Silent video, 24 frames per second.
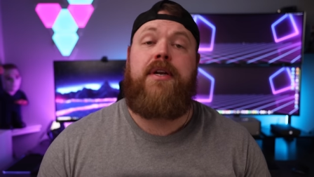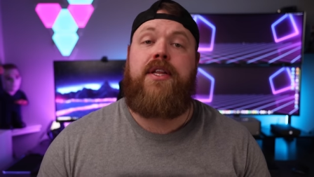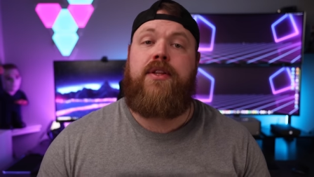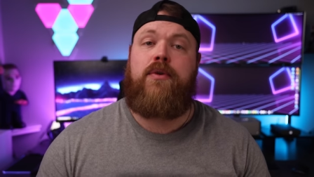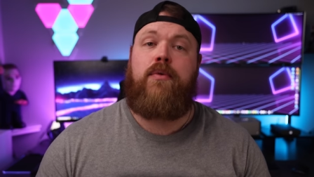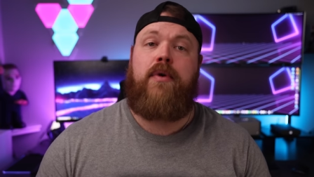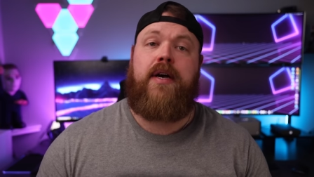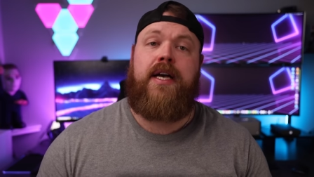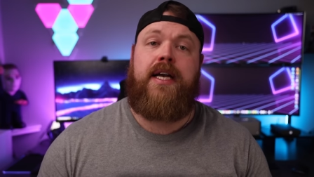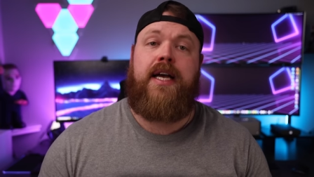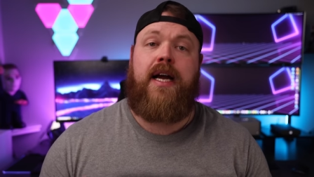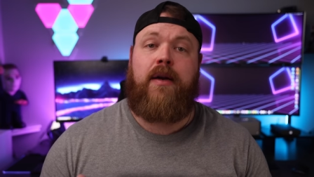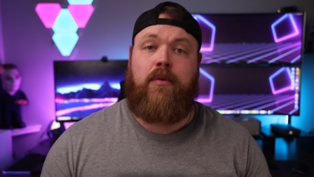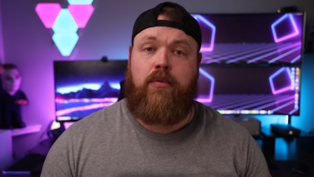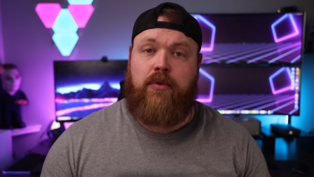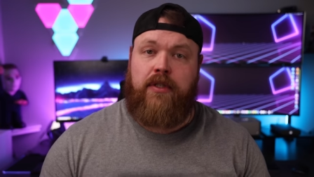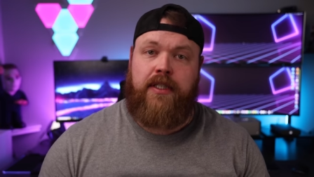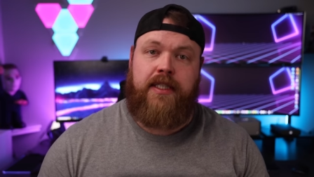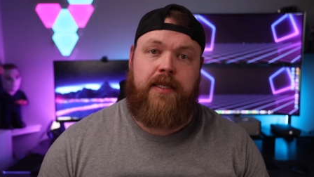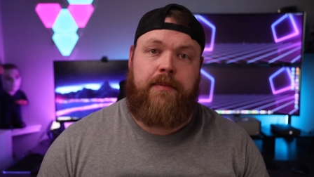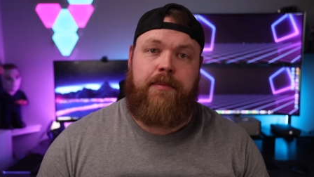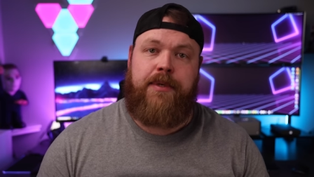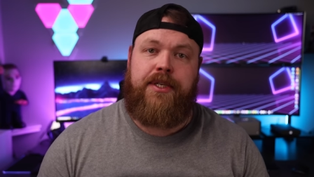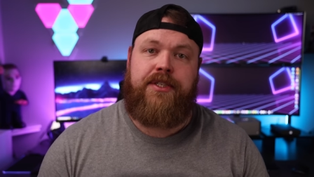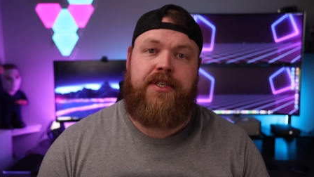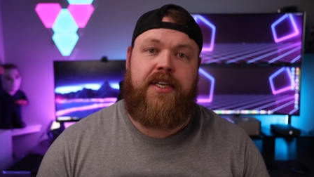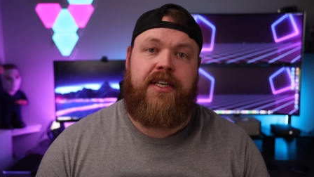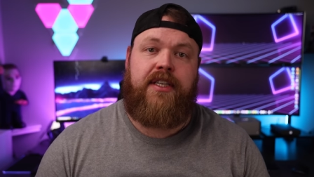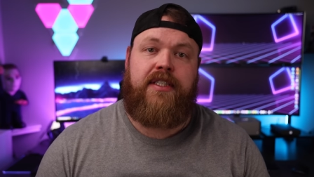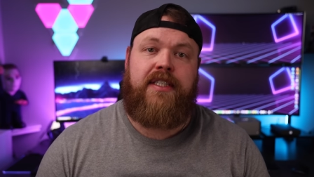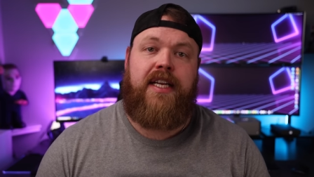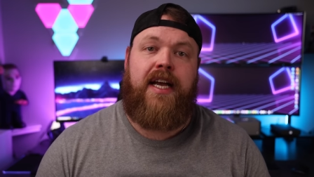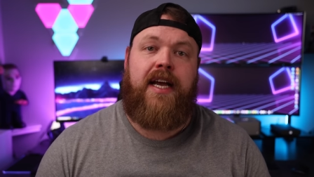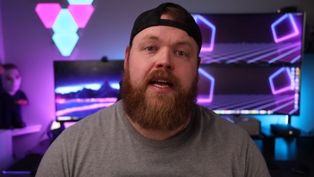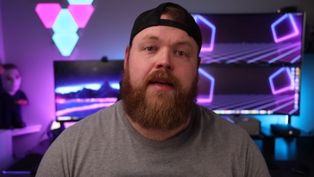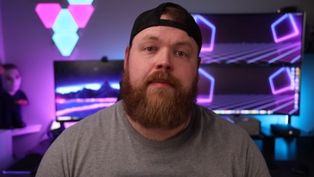But either way, I really appreciate
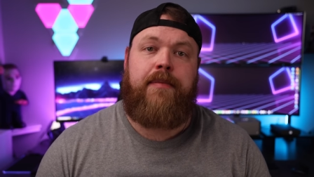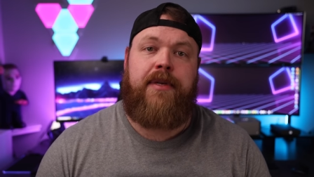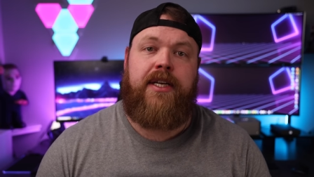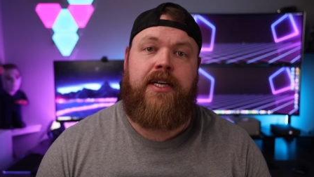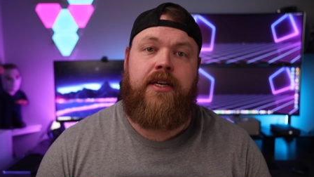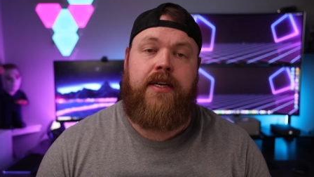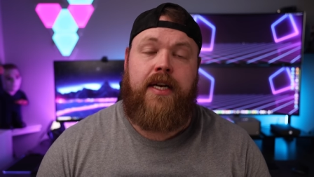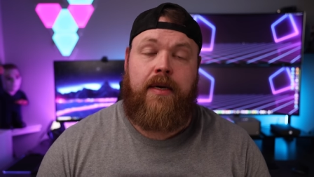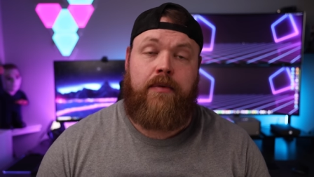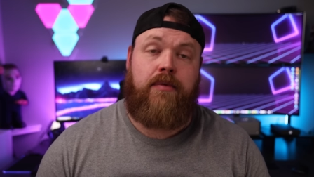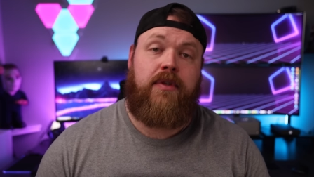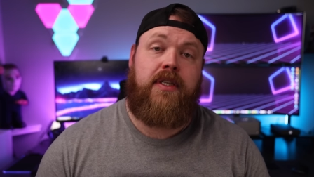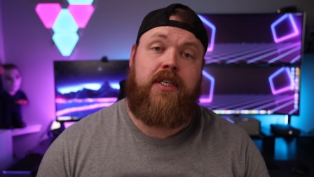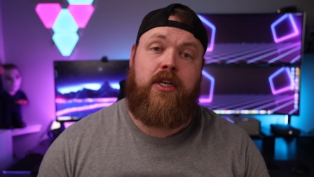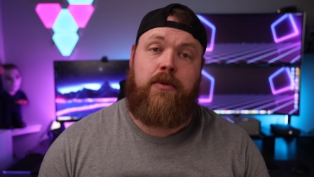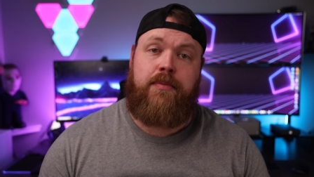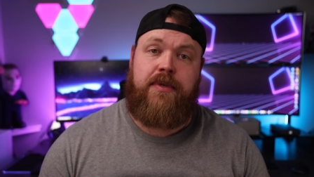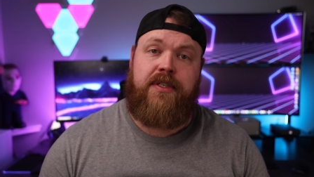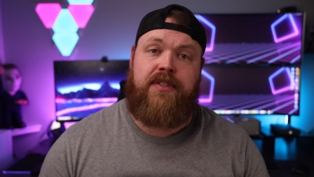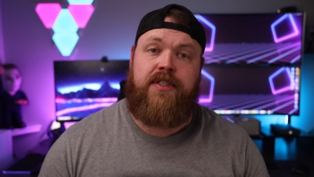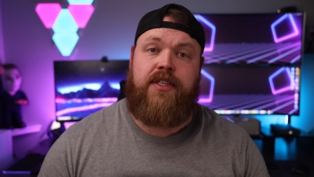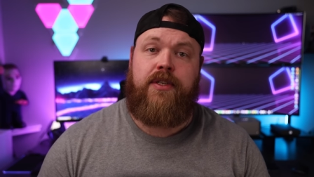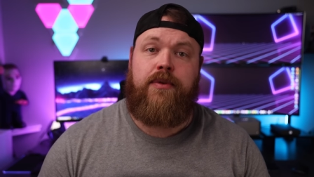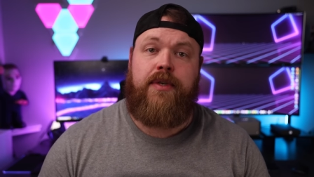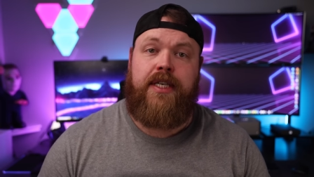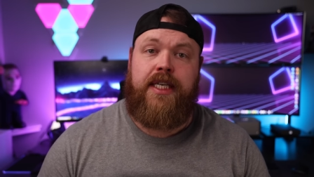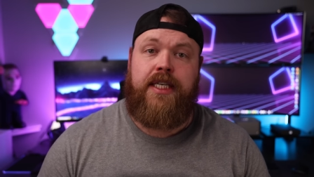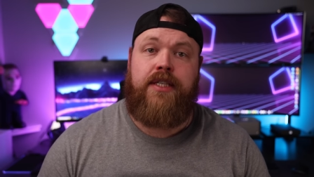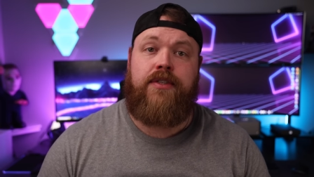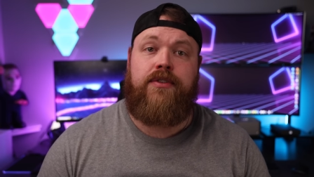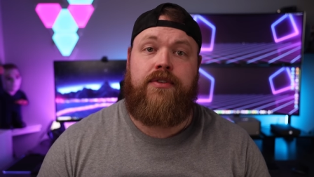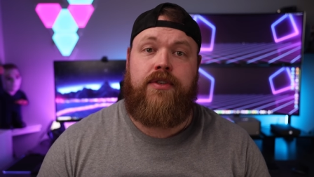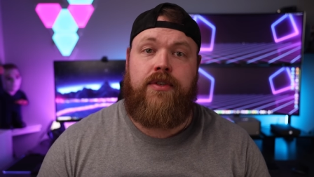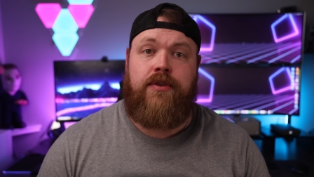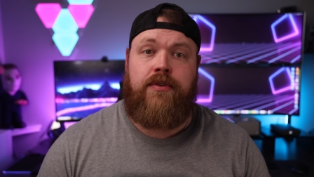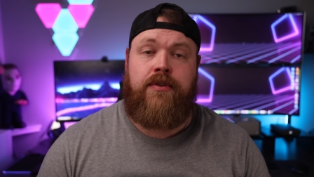your time here, and I really hope to see you
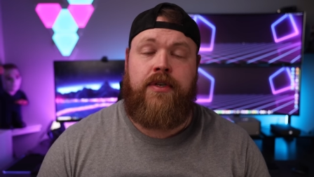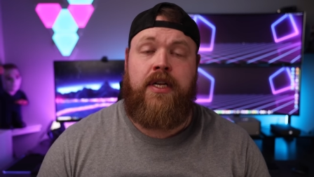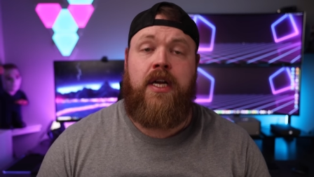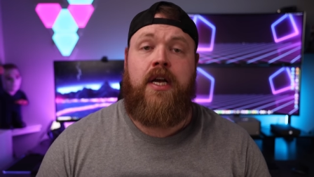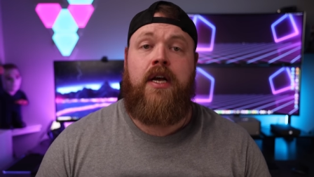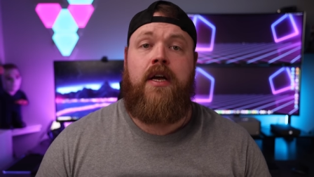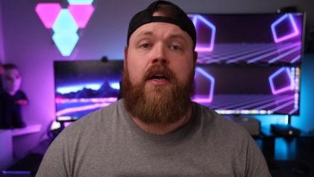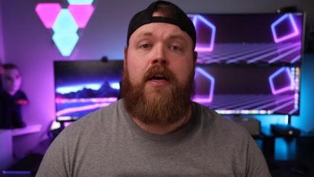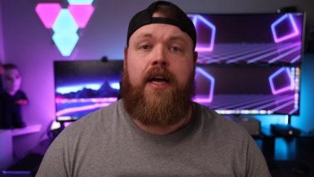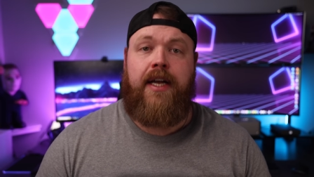again soon.